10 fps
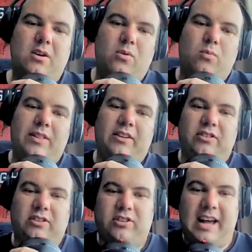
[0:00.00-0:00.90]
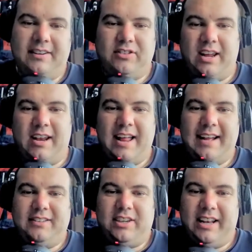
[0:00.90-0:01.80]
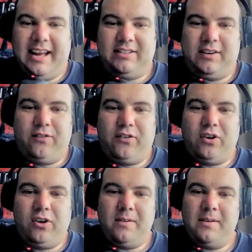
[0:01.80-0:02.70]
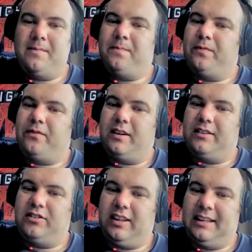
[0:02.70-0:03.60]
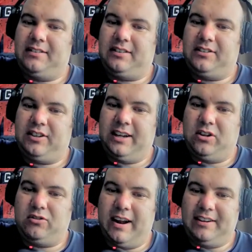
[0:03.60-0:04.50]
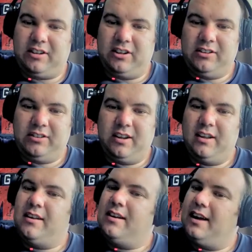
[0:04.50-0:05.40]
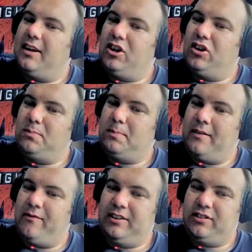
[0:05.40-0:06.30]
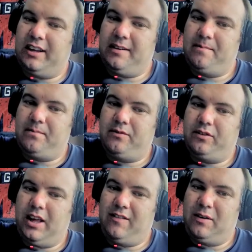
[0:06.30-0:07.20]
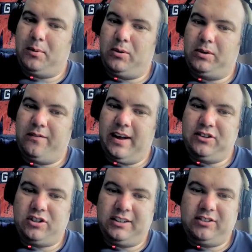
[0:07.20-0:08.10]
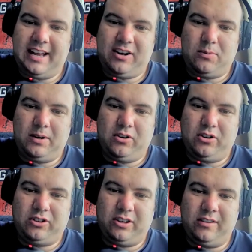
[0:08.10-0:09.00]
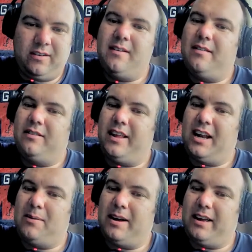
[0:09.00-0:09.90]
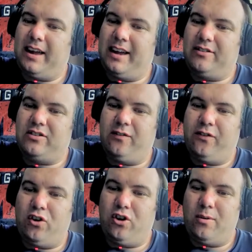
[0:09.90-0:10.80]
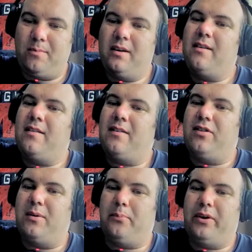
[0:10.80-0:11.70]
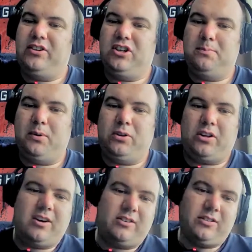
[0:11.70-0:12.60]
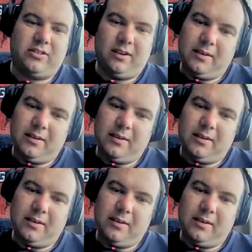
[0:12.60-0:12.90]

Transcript: With their success in 1984 and stints as single wrestlers in New Japan Wrestling, Davey Boy would eventually tag up with cousin Dynamite Kid to form the British Bulldogs.